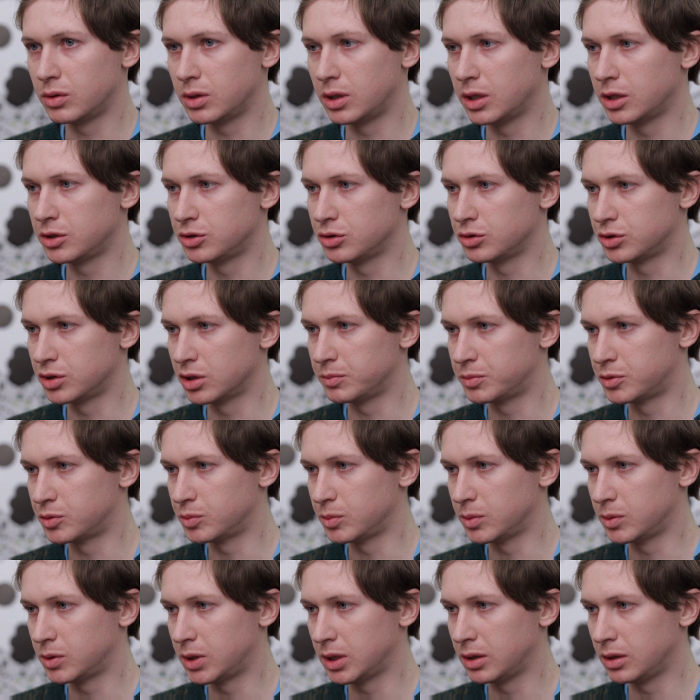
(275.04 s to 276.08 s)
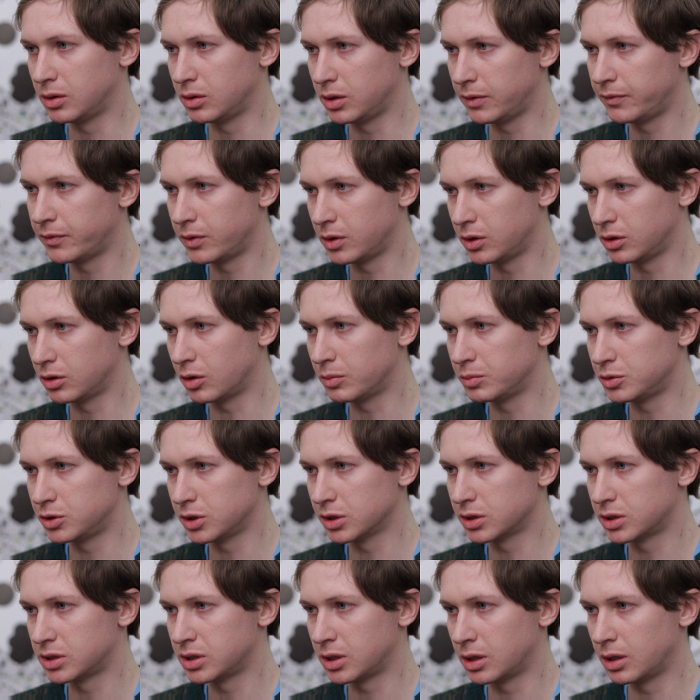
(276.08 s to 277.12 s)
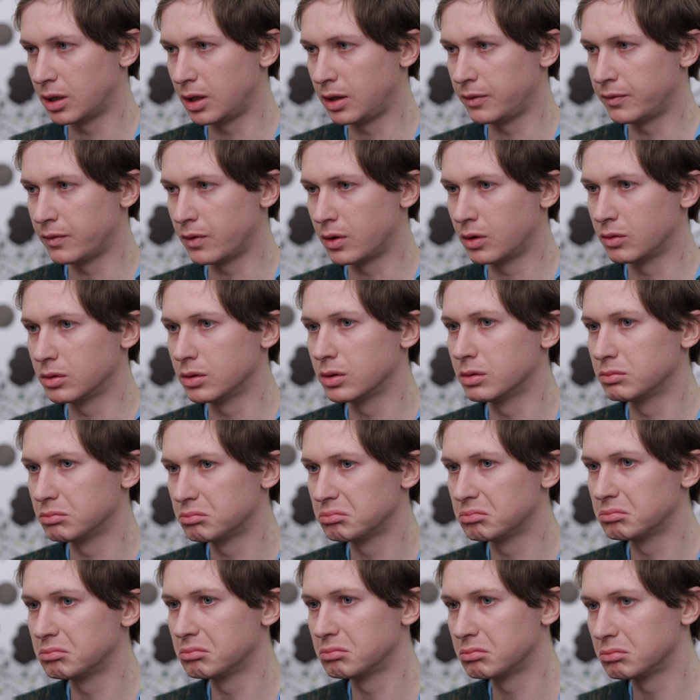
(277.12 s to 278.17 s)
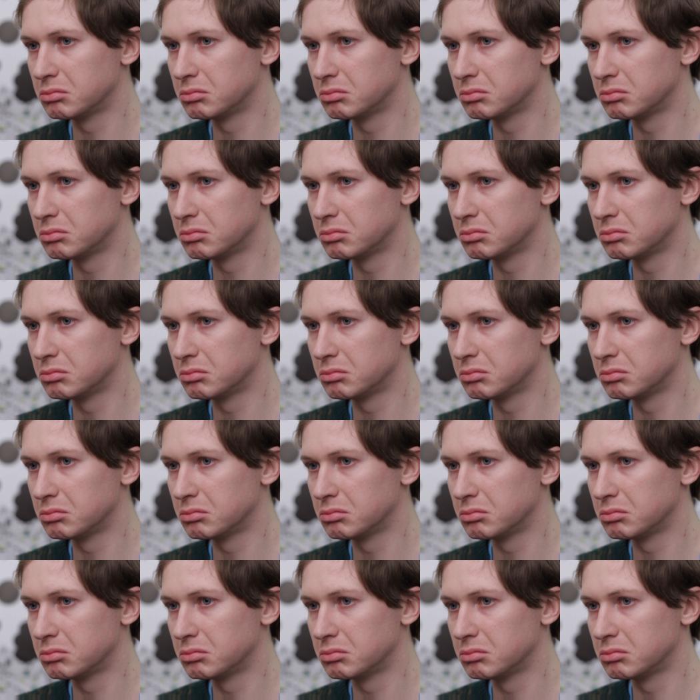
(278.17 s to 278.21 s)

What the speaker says: relationships between different objects, and I found